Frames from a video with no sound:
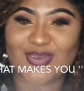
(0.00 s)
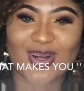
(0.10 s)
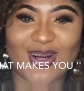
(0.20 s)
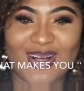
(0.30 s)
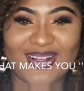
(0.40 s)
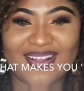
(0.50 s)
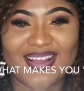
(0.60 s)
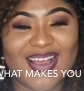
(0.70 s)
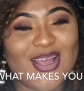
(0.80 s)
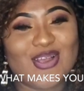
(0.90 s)
of
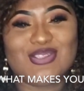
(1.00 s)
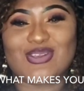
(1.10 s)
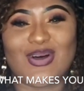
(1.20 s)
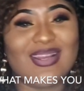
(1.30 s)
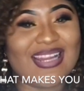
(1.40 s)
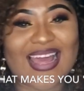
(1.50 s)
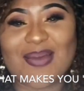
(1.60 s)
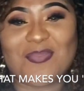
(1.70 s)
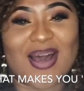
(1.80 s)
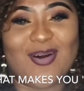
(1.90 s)
all, don't
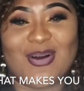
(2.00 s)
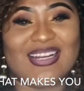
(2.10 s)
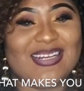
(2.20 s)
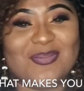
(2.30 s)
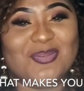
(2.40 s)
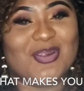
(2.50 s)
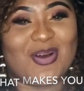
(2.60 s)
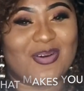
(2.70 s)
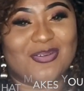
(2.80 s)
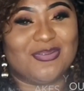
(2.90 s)
let my Anglais na
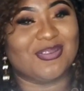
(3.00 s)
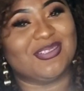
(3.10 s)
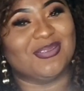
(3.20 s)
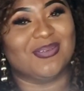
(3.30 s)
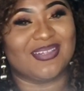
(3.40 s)
munoko fool you,